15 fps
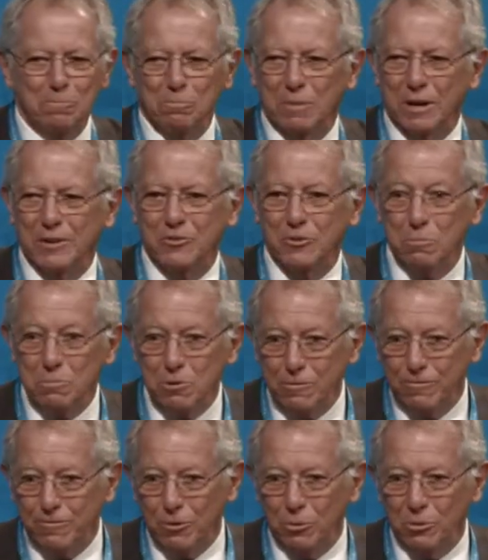But as you
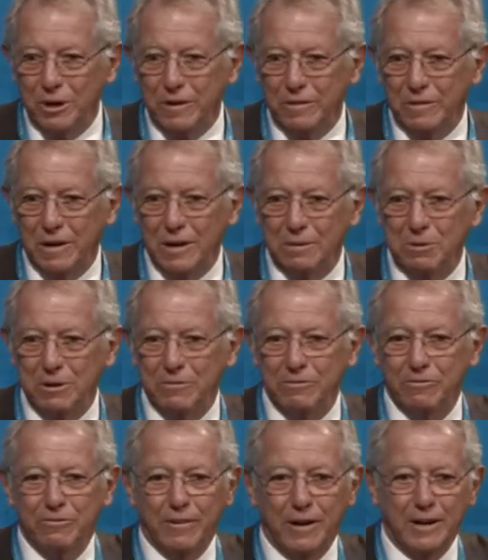move forward in time,
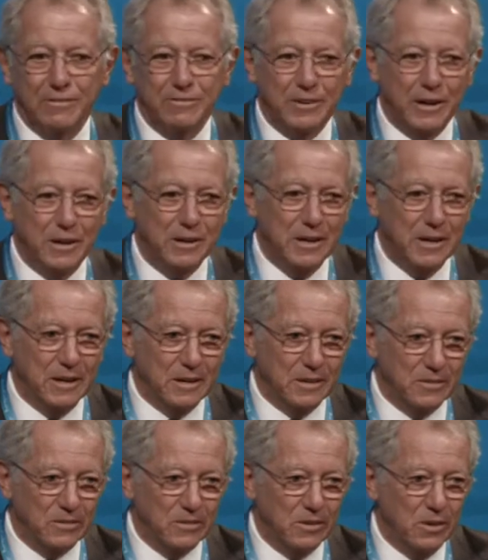even 5, 10
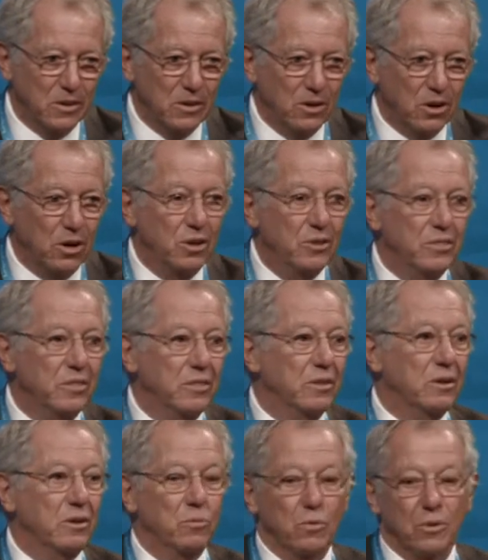years on